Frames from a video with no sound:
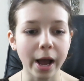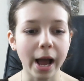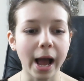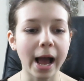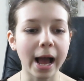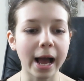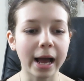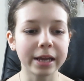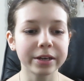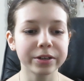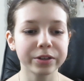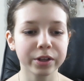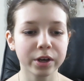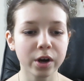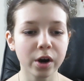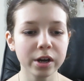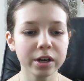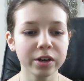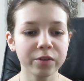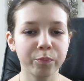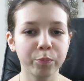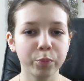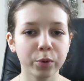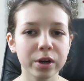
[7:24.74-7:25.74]
and the
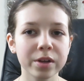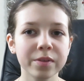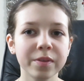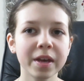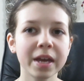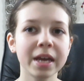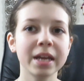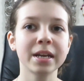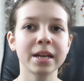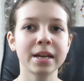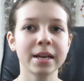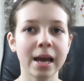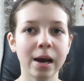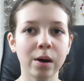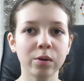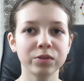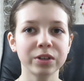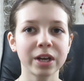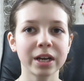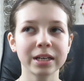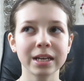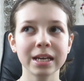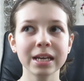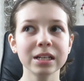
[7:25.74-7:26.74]
kind of breathe in and
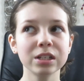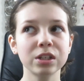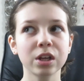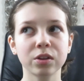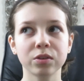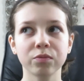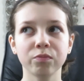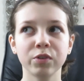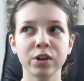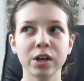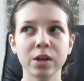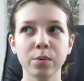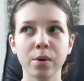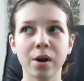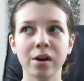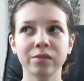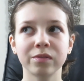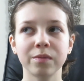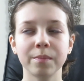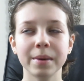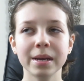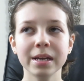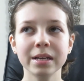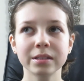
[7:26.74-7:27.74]
out technique doesn't really
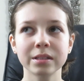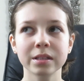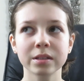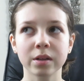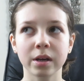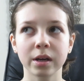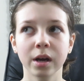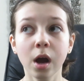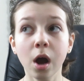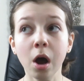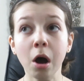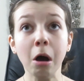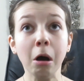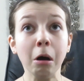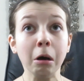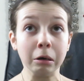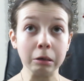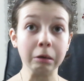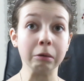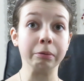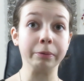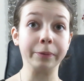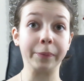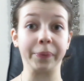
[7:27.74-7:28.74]
work for me, because it's like
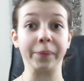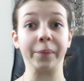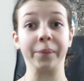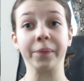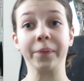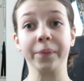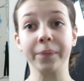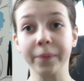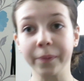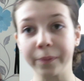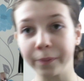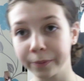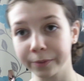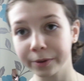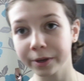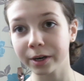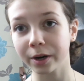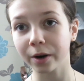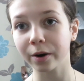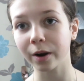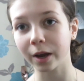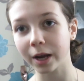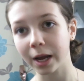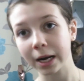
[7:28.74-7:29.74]
you
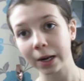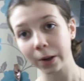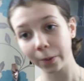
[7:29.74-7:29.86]
know, like a